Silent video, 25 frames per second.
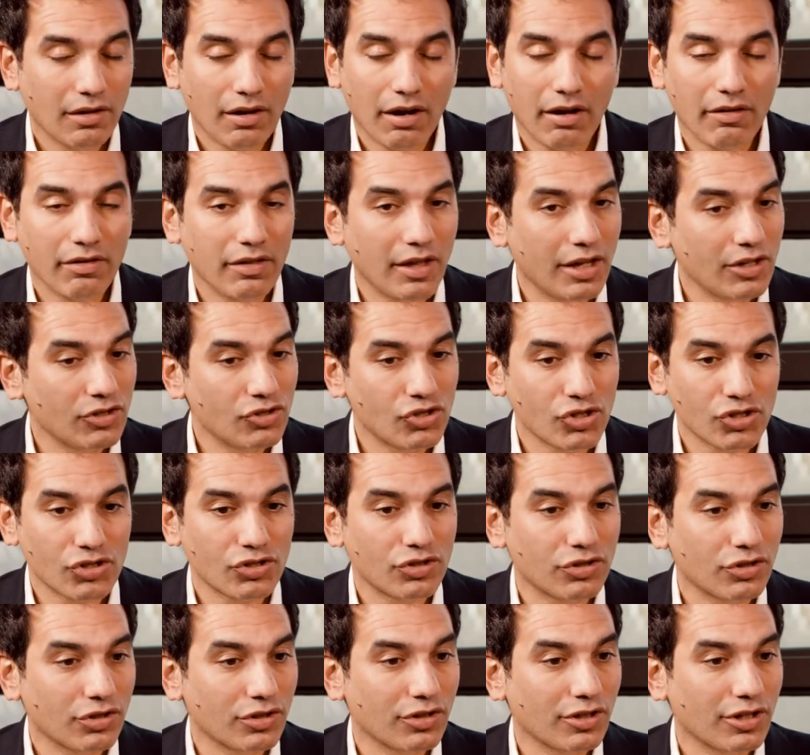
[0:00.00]
And then
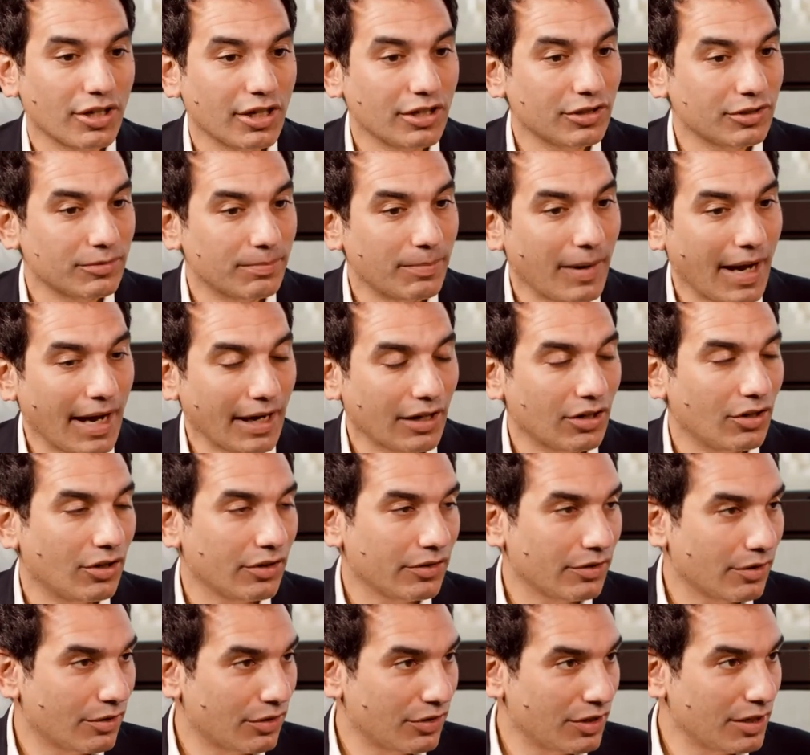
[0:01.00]
just to hit back
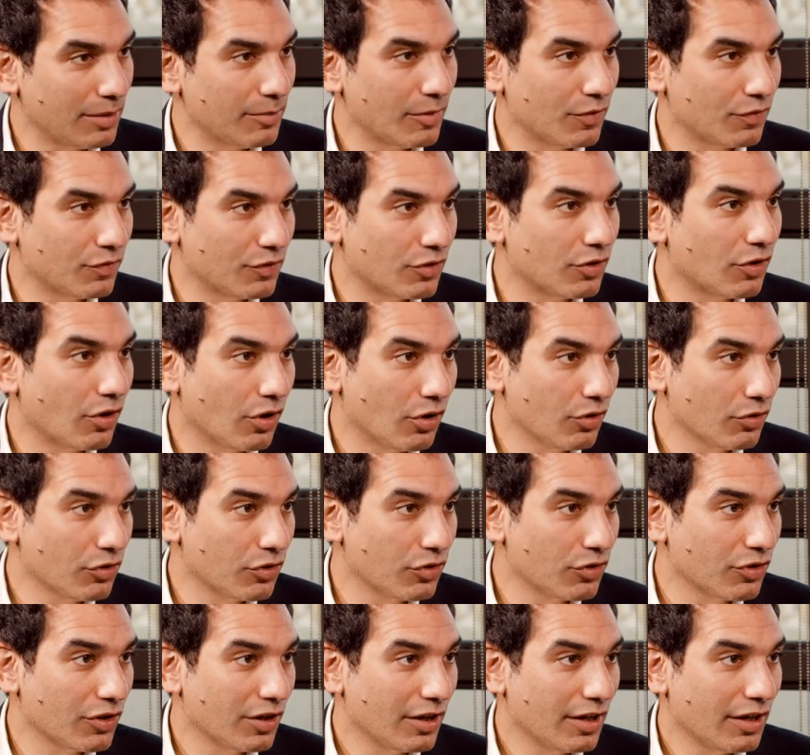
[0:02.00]
on the theme of
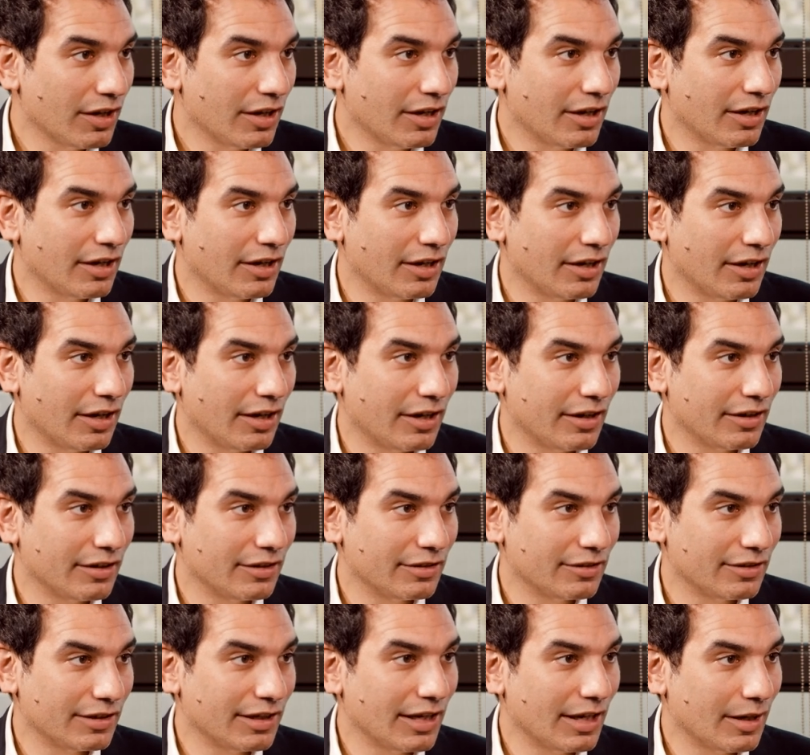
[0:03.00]
growth uh,
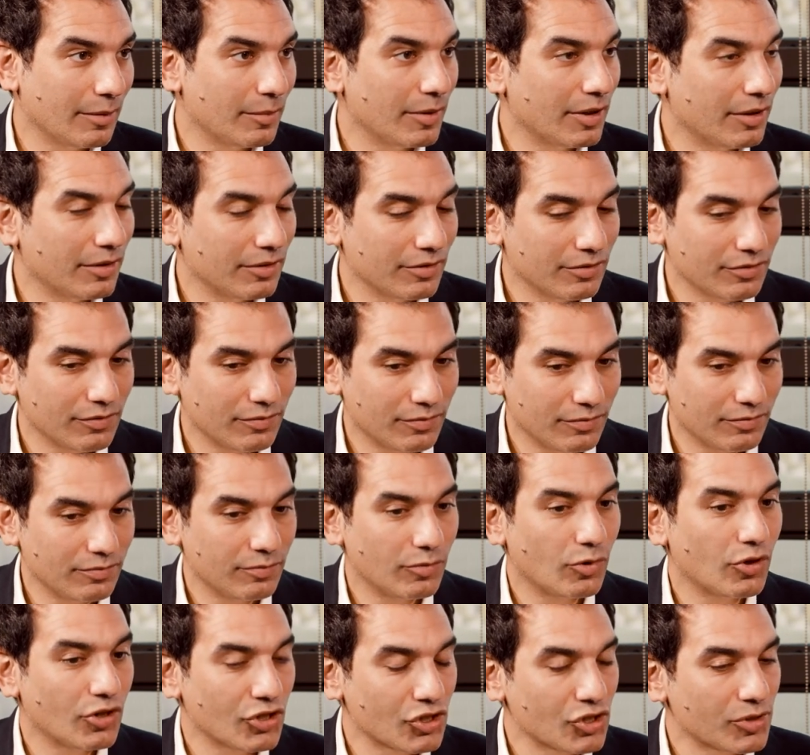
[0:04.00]
and to get a bit
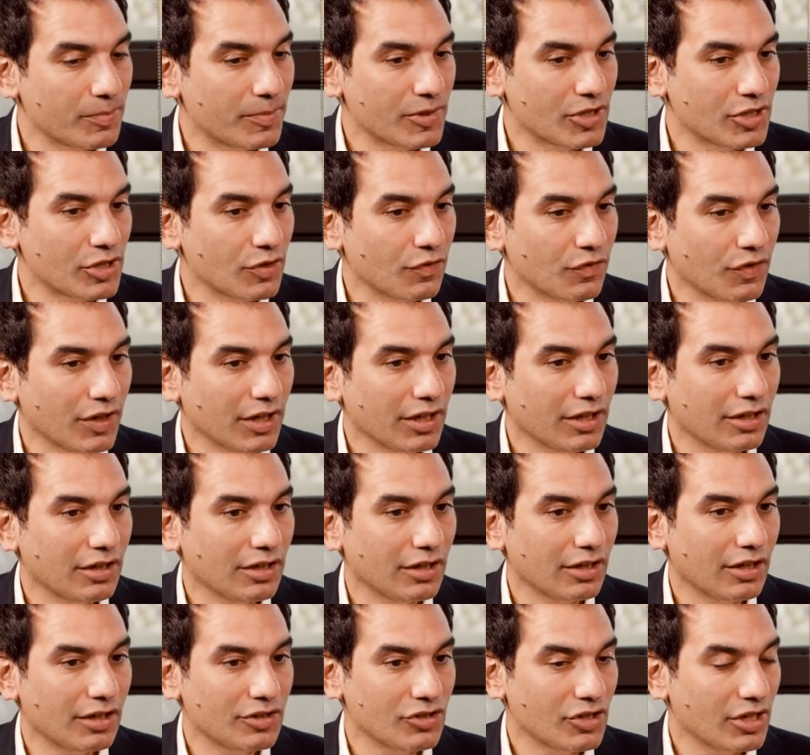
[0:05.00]
more
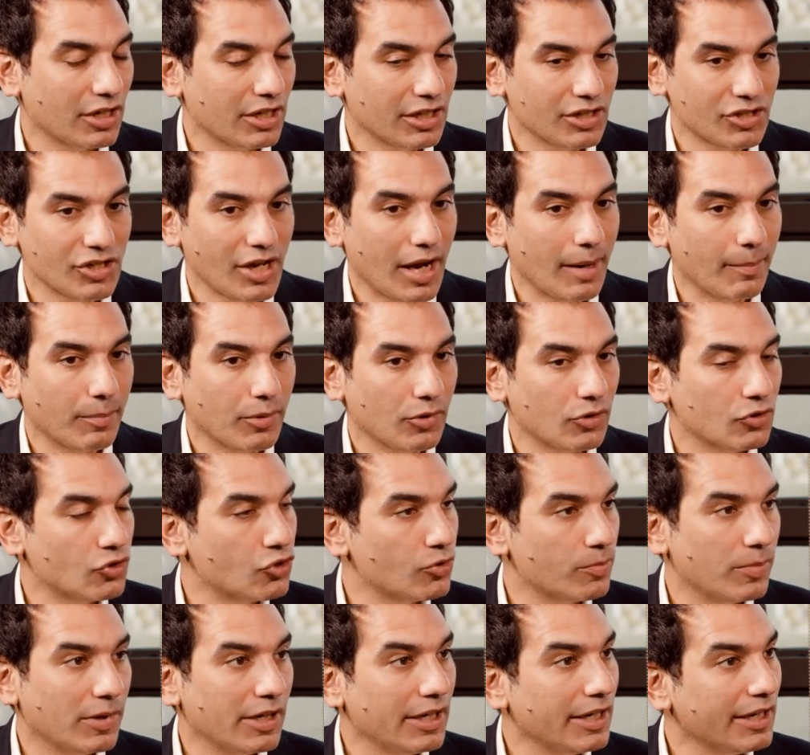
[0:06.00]
specific, as an example,
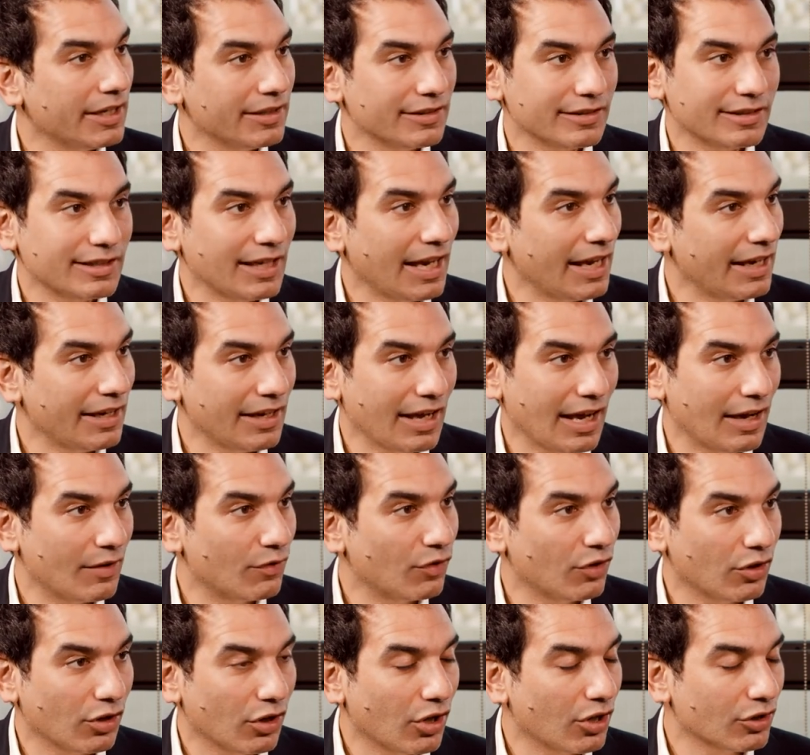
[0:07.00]
Jubilee and 10 have
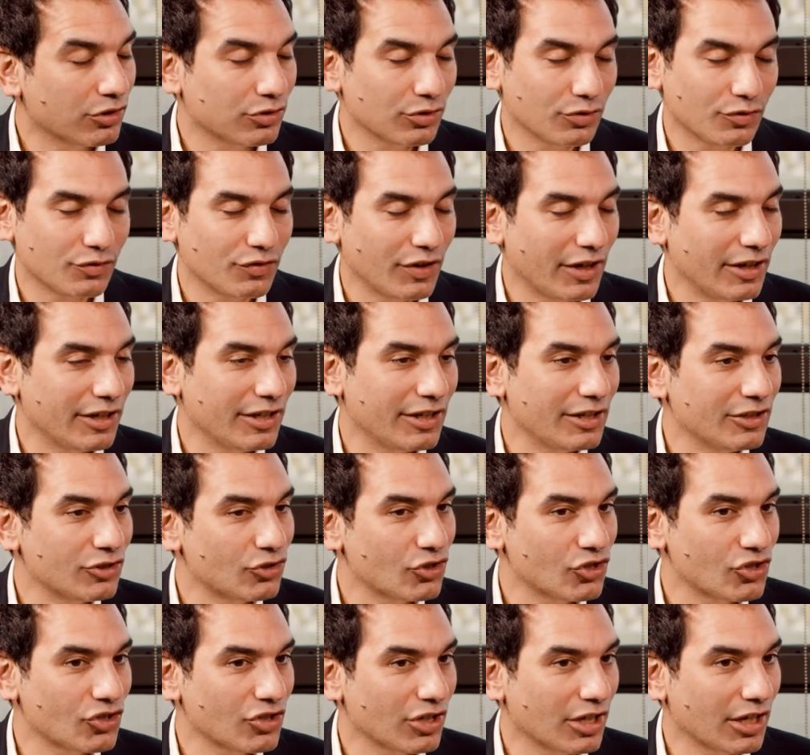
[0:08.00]
a lot of very
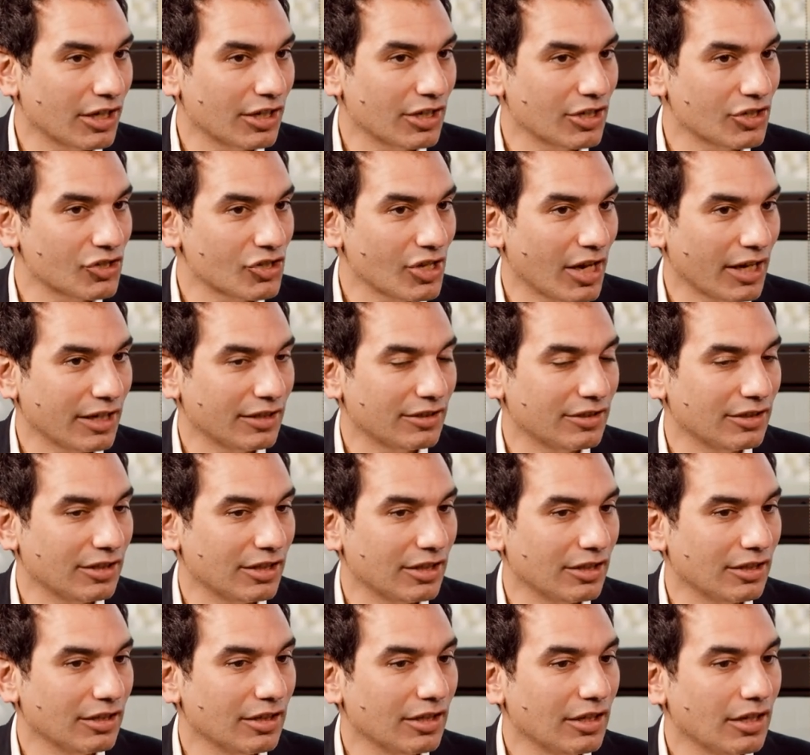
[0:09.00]
interesting and
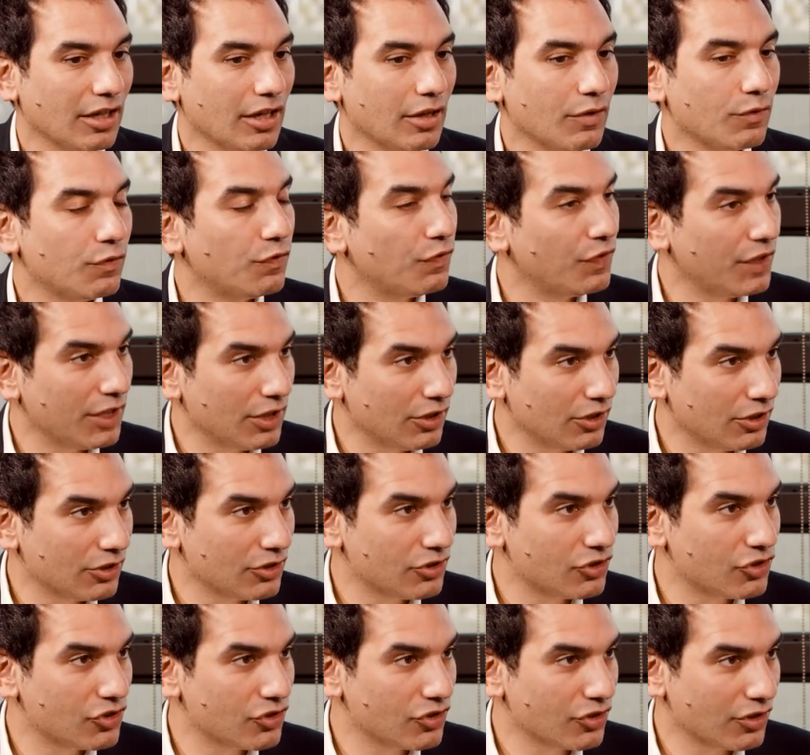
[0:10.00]
exciting
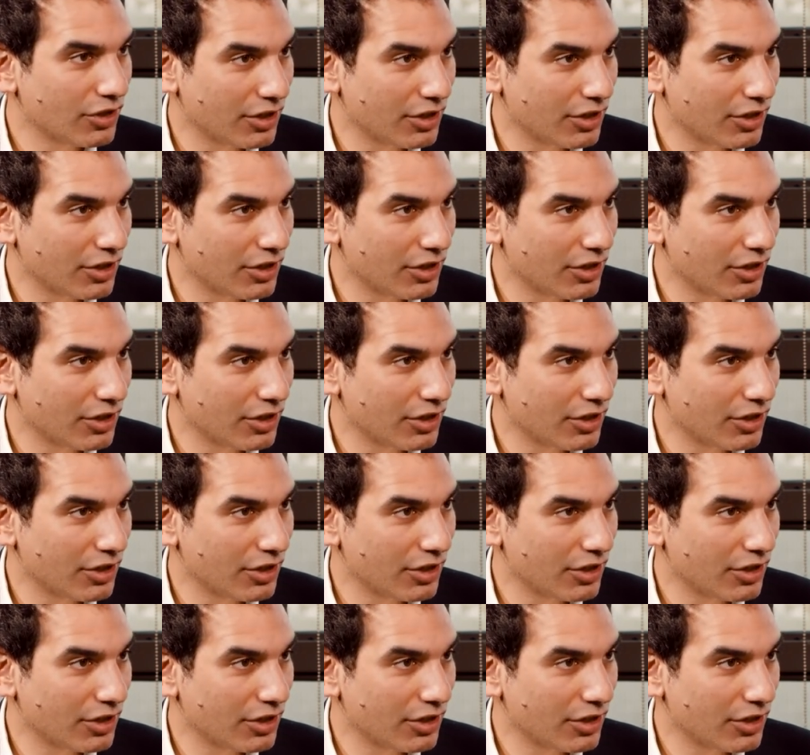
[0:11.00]
fields